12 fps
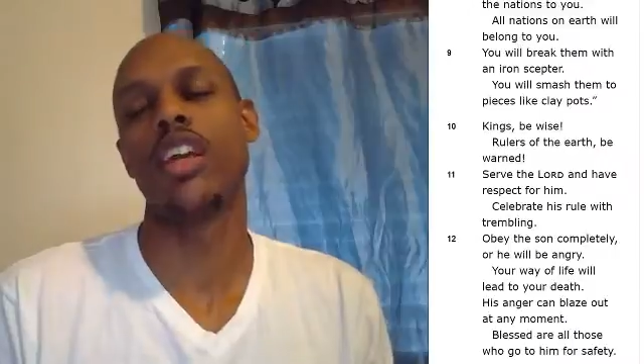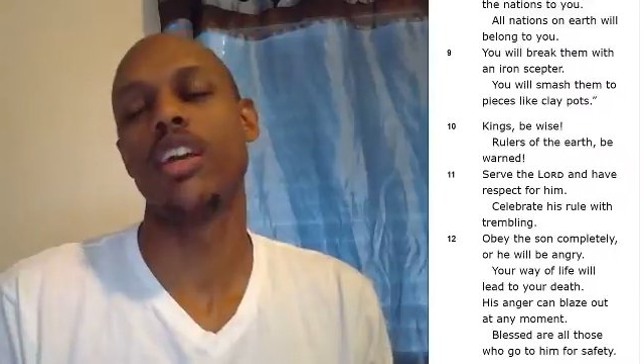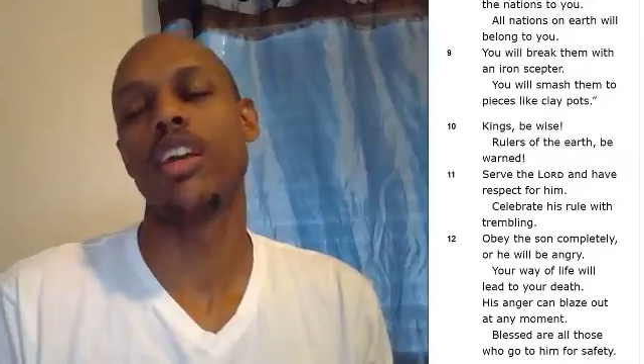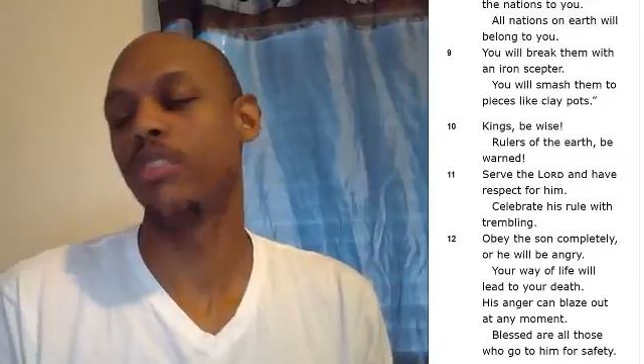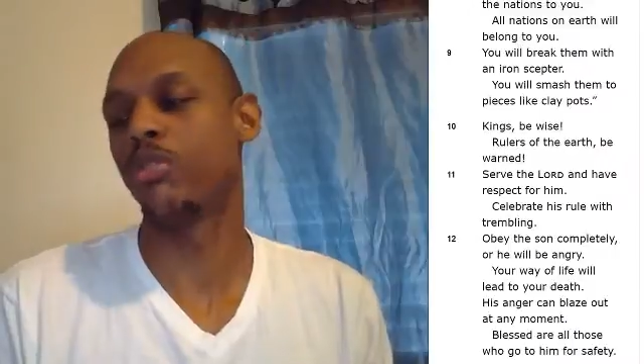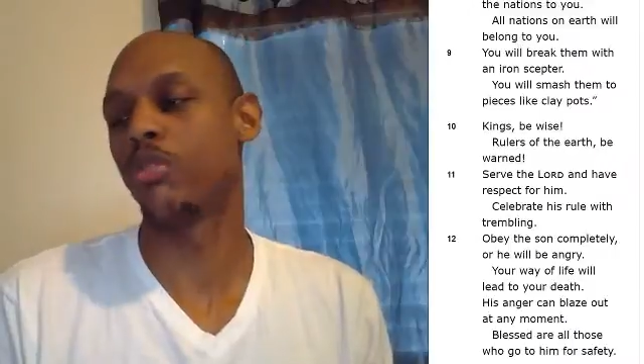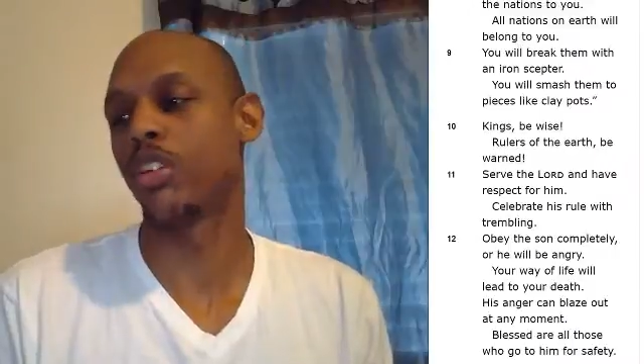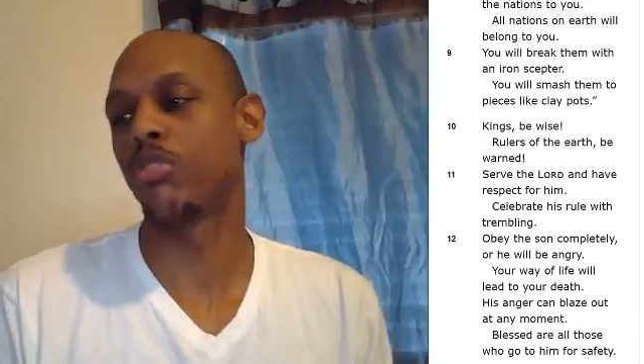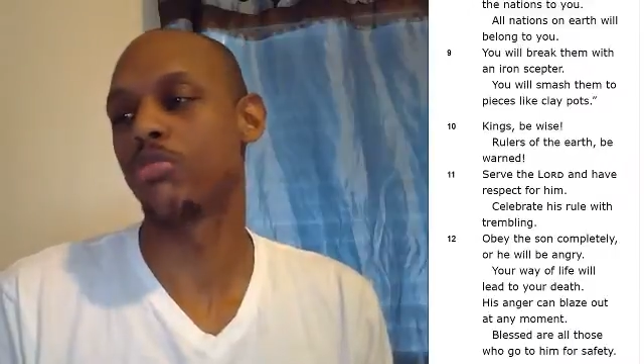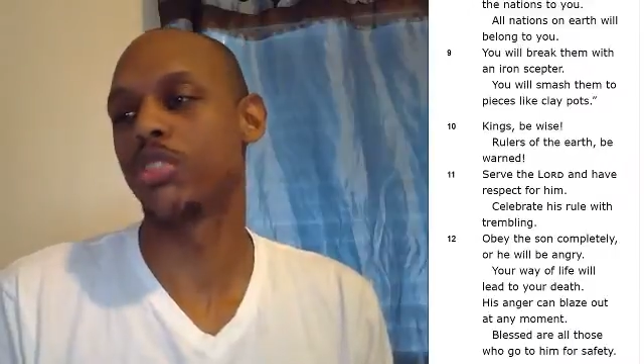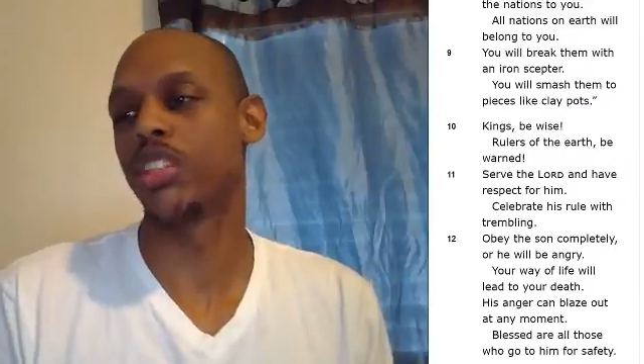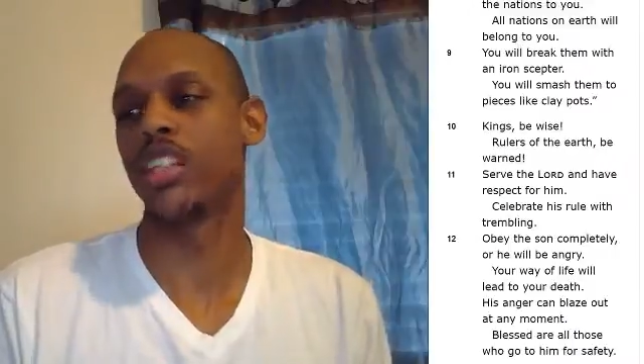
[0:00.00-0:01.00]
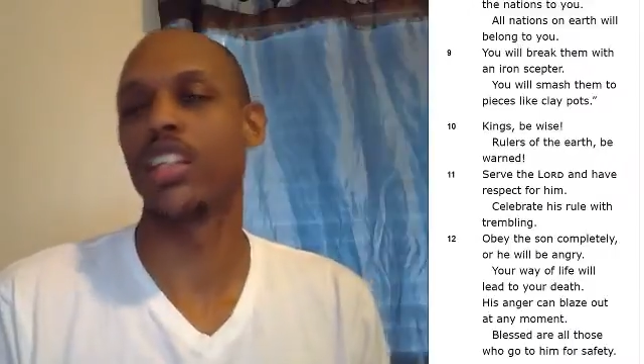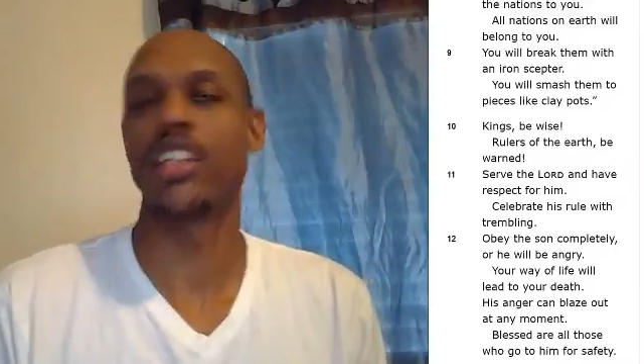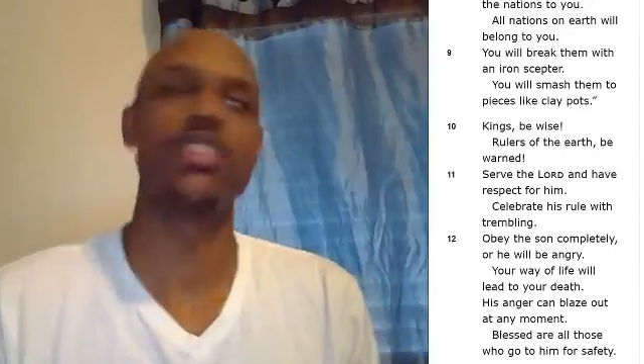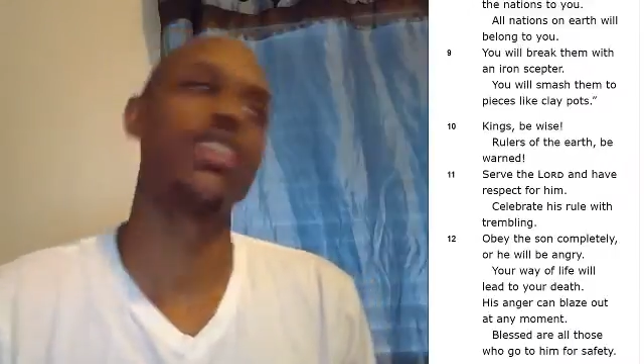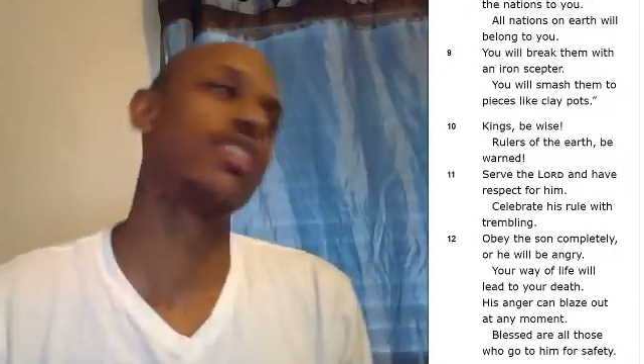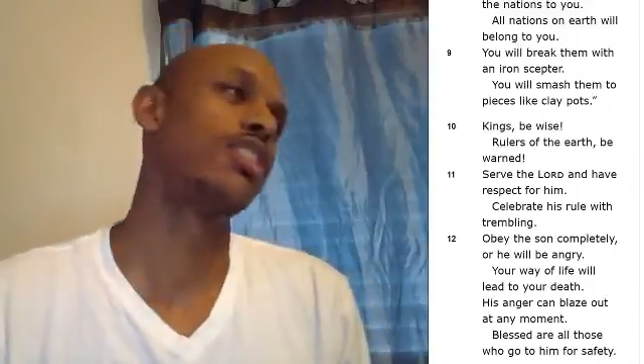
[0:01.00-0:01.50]
And even one of them said it
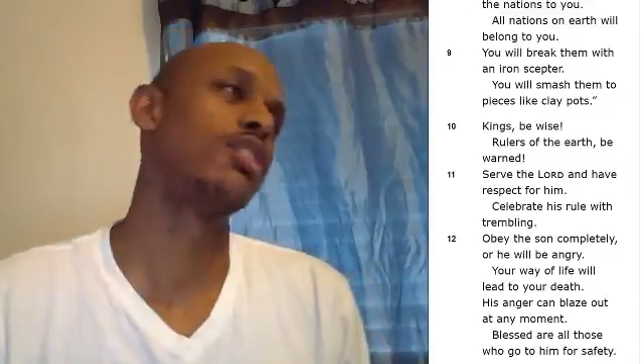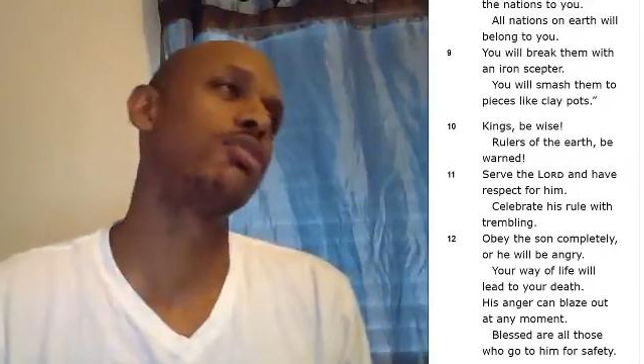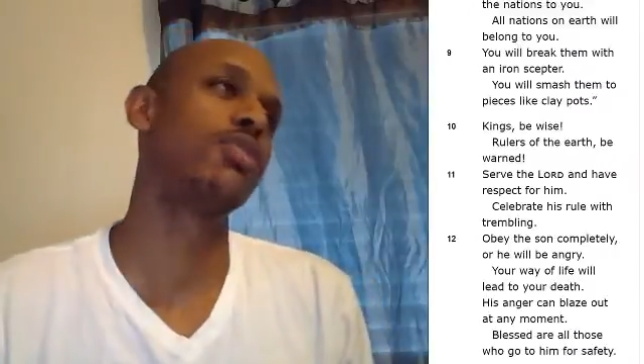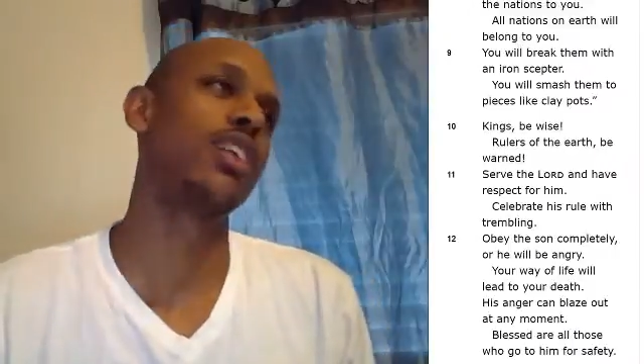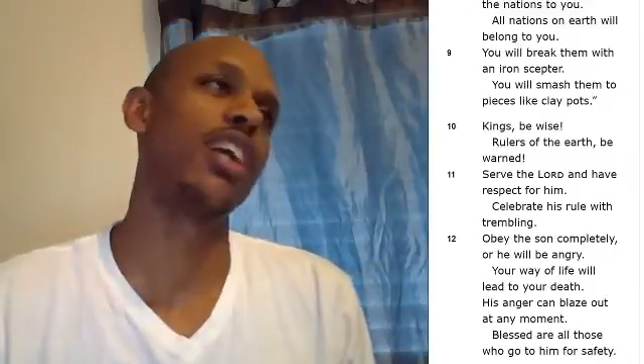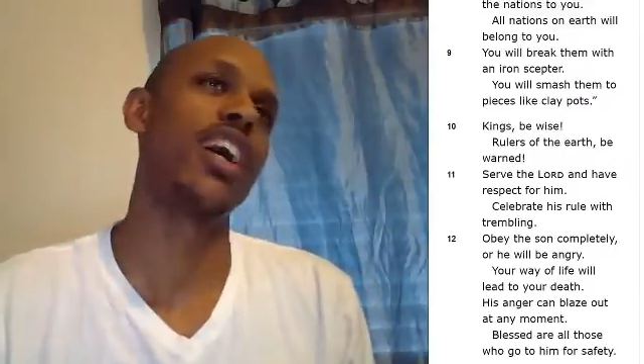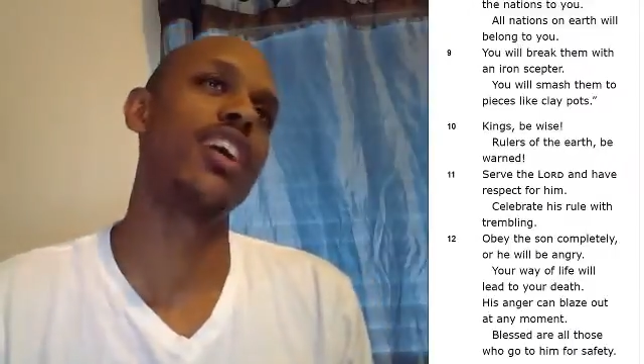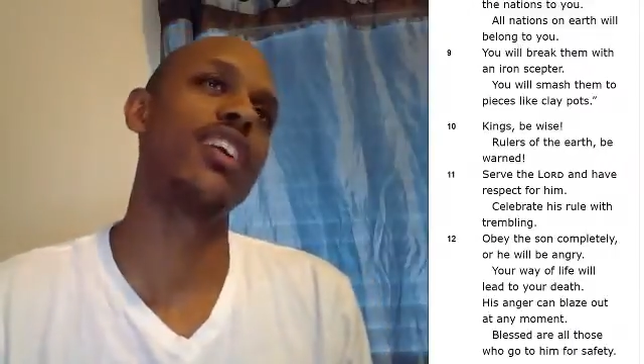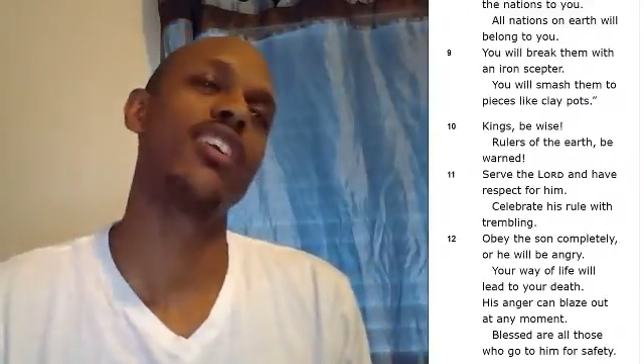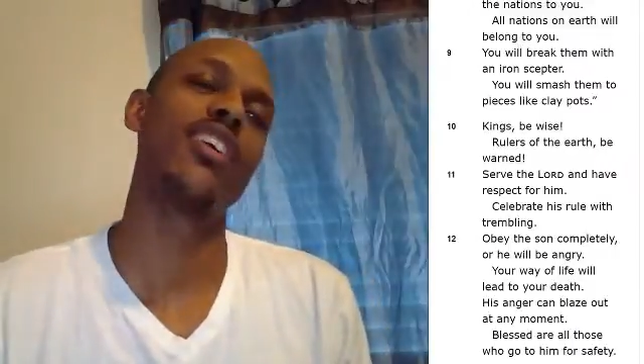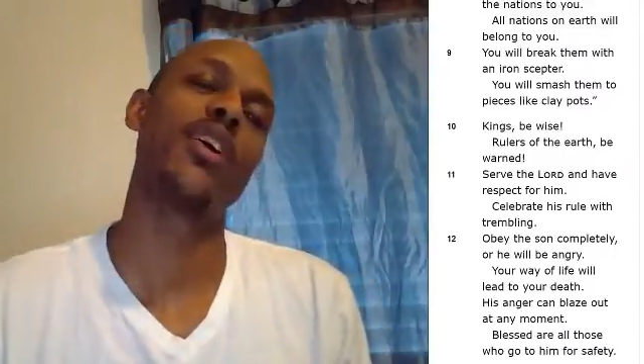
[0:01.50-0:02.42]
has nothing to do with God.